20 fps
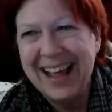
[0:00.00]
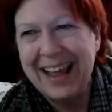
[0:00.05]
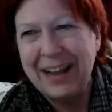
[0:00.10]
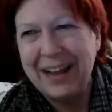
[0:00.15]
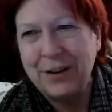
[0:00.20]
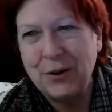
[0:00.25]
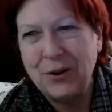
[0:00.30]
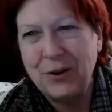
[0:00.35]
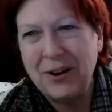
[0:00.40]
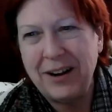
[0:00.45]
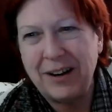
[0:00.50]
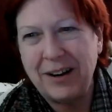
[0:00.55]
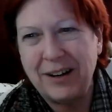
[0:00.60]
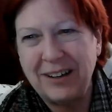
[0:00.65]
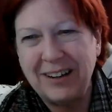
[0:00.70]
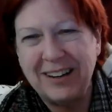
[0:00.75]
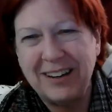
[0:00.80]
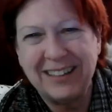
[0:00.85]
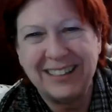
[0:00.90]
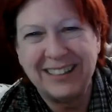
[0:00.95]
and no hair.
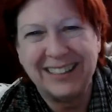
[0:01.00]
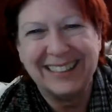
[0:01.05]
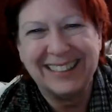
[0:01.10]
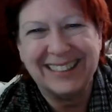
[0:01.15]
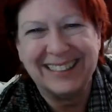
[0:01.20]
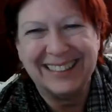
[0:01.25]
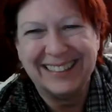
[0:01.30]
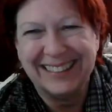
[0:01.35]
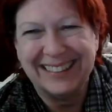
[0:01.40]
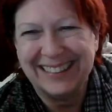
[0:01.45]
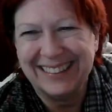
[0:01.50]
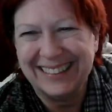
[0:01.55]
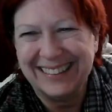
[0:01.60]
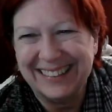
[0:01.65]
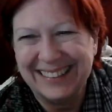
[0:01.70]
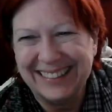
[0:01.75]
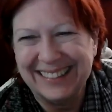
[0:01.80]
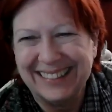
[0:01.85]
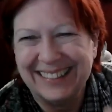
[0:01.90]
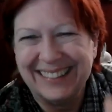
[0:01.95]

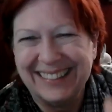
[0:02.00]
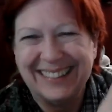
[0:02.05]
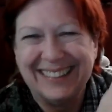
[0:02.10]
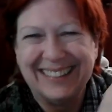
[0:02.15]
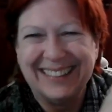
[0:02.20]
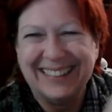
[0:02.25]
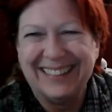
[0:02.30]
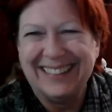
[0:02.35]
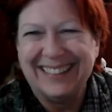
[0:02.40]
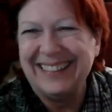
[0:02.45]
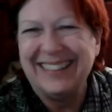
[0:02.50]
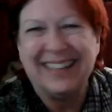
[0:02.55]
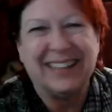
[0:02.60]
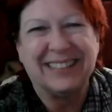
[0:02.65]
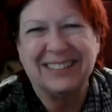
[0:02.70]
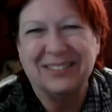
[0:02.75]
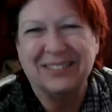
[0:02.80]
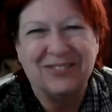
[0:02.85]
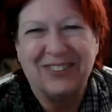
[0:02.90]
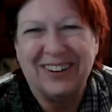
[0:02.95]
He
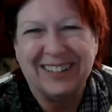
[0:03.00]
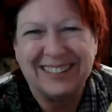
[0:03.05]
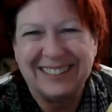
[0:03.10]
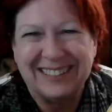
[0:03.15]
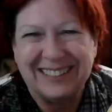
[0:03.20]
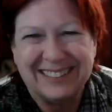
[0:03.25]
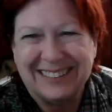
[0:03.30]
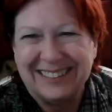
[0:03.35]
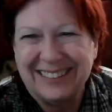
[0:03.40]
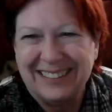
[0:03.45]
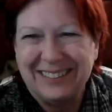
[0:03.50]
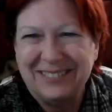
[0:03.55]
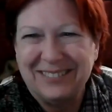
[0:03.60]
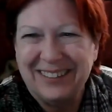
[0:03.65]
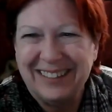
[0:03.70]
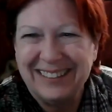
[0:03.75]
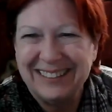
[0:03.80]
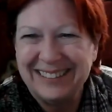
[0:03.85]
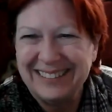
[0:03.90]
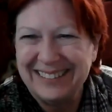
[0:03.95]
doesn't watch this
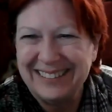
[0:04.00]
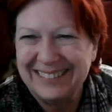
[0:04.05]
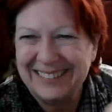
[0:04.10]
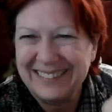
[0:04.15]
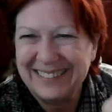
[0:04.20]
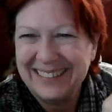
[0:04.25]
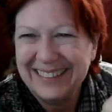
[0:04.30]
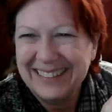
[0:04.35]
anyway. So,